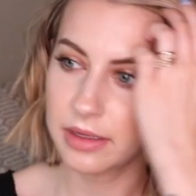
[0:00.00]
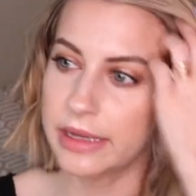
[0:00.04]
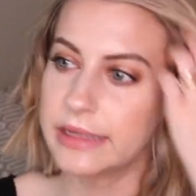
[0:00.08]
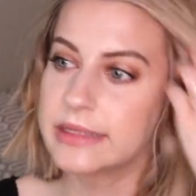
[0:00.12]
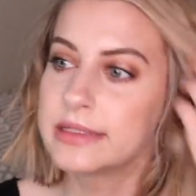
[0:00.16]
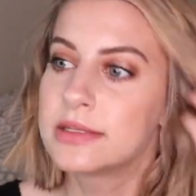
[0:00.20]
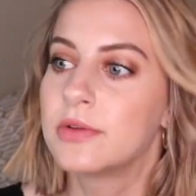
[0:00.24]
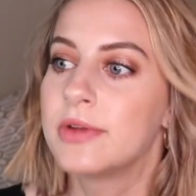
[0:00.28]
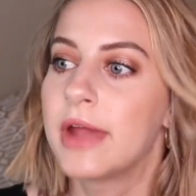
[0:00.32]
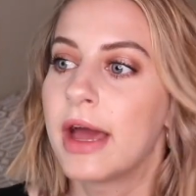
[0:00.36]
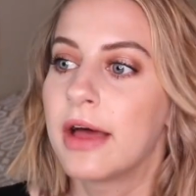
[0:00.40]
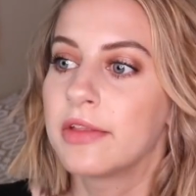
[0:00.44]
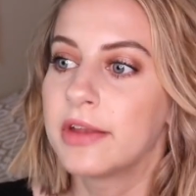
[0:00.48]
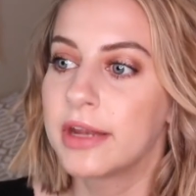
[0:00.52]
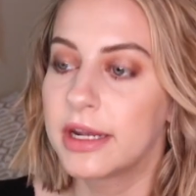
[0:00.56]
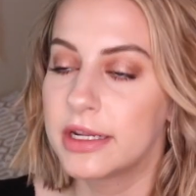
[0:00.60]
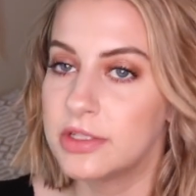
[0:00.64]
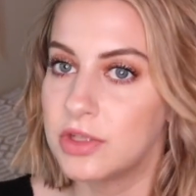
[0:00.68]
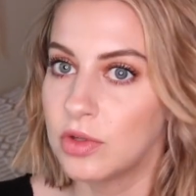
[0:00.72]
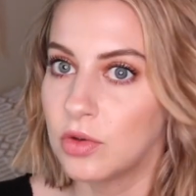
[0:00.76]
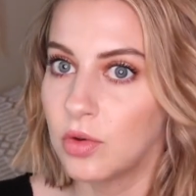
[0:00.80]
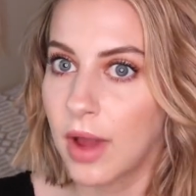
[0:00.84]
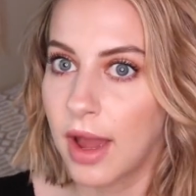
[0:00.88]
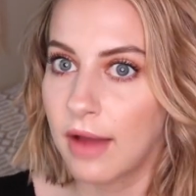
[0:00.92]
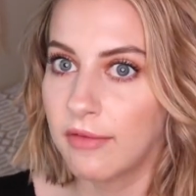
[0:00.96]
And so now that I
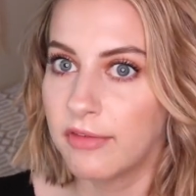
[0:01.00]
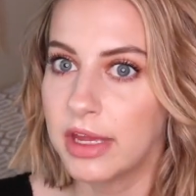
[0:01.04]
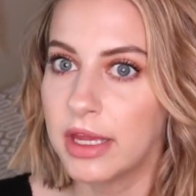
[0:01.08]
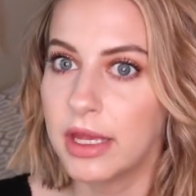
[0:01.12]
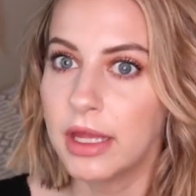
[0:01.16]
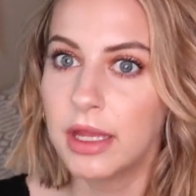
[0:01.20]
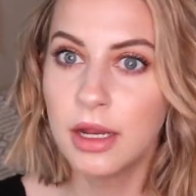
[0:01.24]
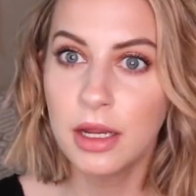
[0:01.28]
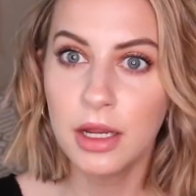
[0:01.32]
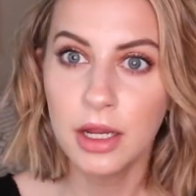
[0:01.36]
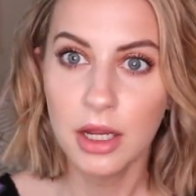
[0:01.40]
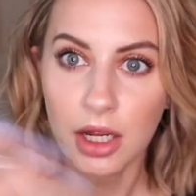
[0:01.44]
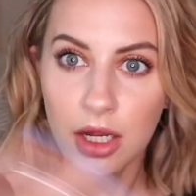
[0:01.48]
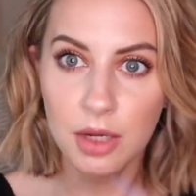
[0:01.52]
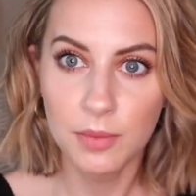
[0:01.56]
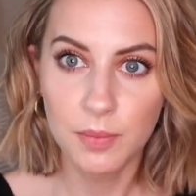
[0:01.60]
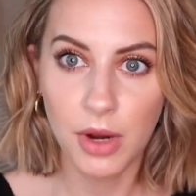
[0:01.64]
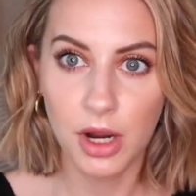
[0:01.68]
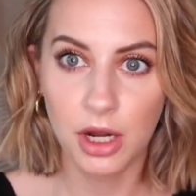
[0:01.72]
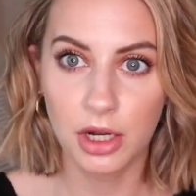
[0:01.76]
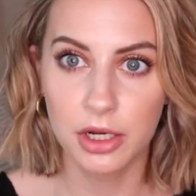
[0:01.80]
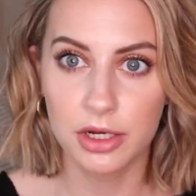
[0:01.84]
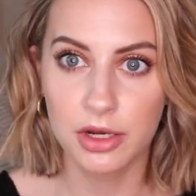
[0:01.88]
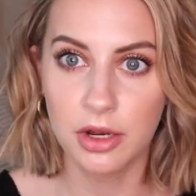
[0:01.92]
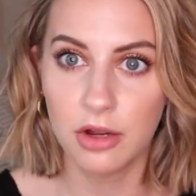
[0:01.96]
do have it
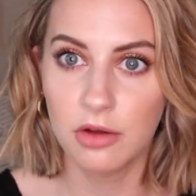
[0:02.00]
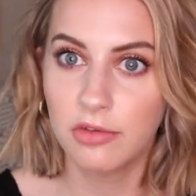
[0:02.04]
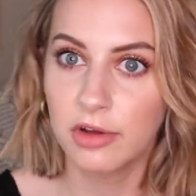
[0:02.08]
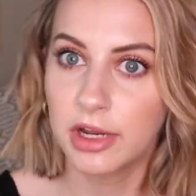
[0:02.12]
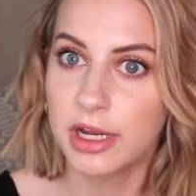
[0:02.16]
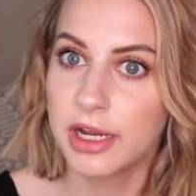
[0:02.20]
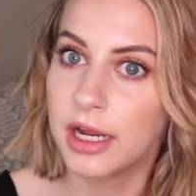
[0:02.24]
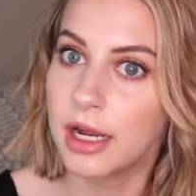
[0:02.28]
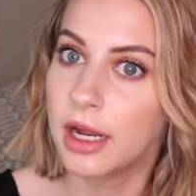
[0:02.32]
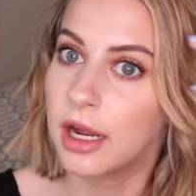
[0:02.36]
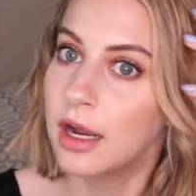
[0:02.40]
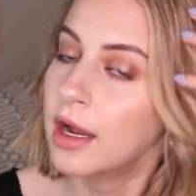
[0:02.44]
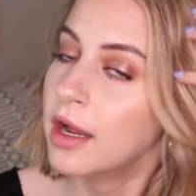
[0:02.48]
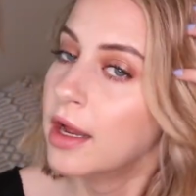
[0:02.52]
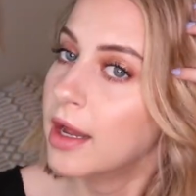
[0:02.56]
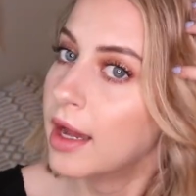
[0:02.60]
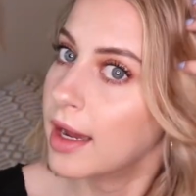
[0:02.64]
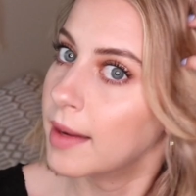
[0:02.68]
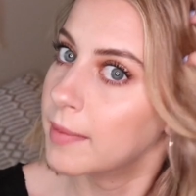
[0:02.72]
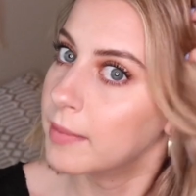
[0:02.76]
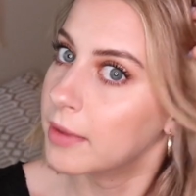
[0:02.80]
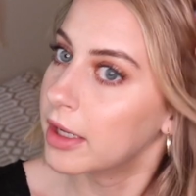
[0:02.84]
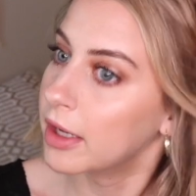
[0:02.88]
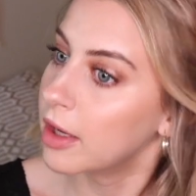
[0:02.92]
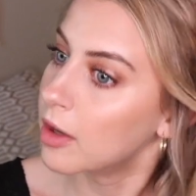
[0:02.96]
parted over here,
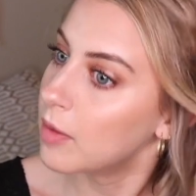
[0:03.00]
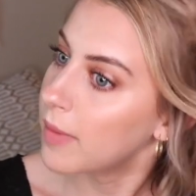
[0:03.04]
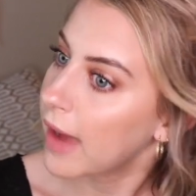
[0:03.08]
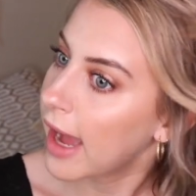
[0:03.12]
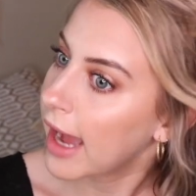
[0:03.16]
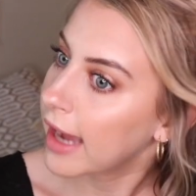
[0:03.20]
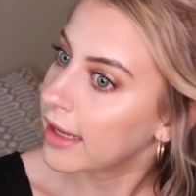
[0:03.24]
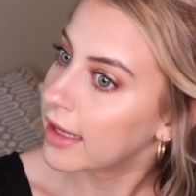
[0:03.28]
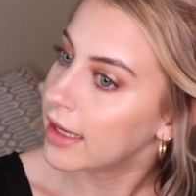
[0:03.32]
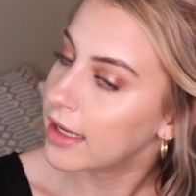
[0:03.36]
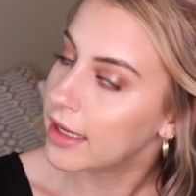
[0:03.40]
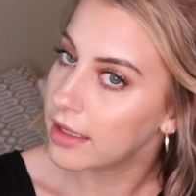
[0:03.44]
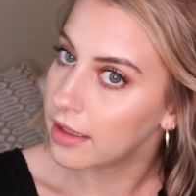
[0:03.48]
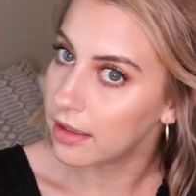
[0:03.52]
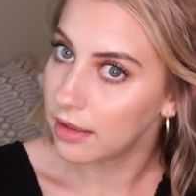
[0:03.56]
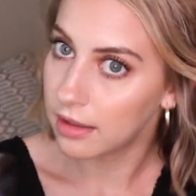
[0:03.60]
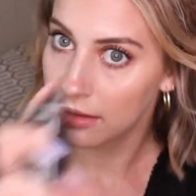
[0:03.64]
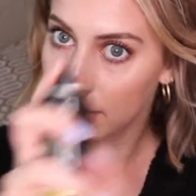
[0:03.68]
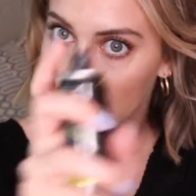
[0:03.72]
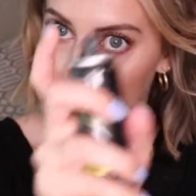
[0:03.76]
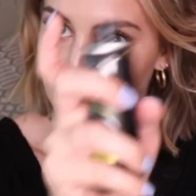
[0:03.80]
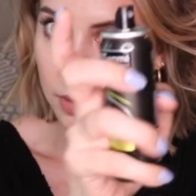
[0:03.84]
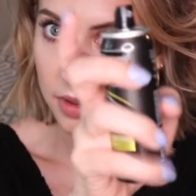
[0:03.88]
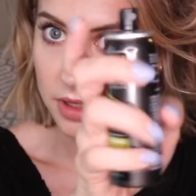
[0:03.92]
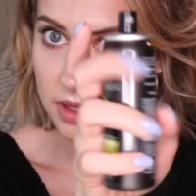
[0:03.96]
I'm going to go back in
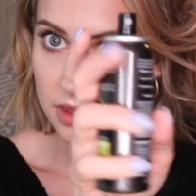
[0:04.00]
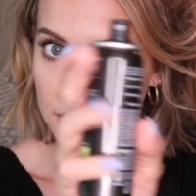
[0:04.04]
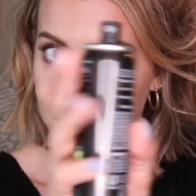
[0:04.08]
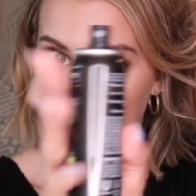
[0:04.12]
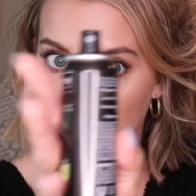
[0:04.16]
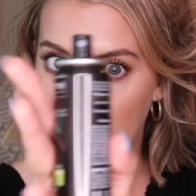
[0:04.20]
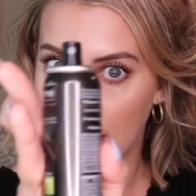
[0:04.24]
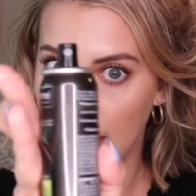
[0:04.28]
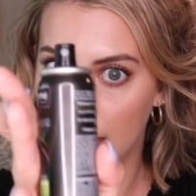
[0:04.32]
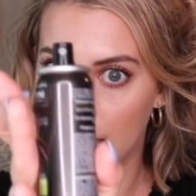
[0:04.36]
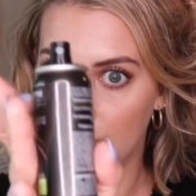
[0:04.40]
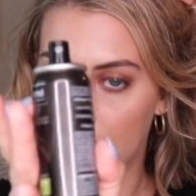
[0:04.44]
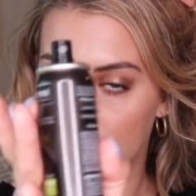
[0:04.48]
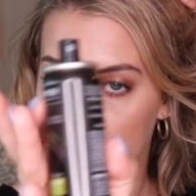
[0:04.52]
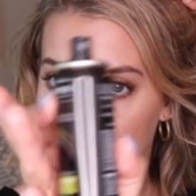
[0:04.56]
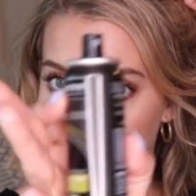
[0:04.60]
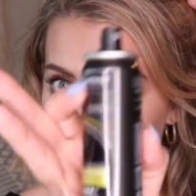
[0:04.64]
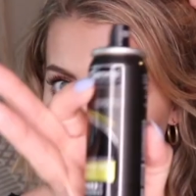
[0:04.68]
with my